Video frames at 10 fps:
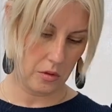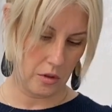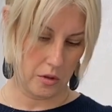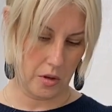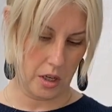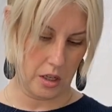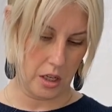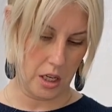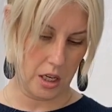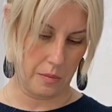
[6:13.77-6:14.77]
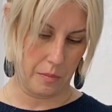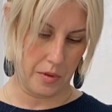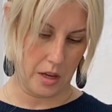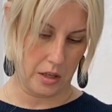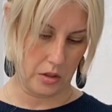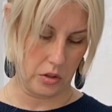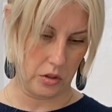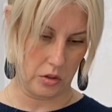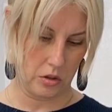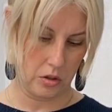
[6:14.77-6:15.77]
You can keep this
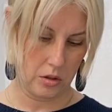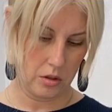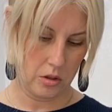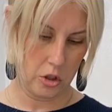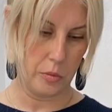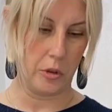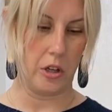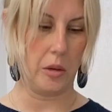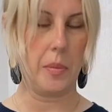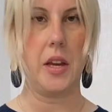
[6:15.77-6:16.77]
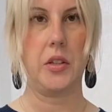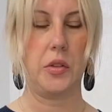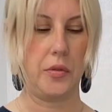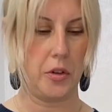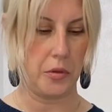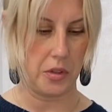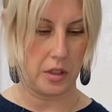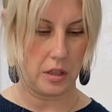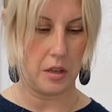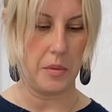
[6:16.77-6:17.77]
turmeric paste
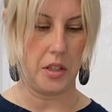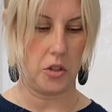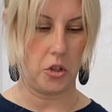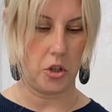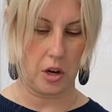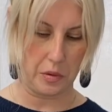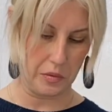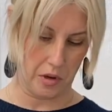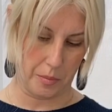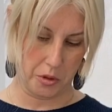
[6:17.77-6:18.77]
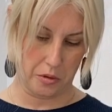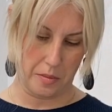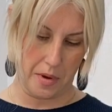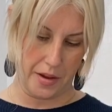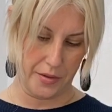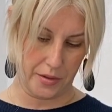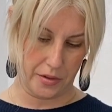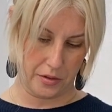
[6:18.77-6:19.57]
frozen in a mason jar for up to a month,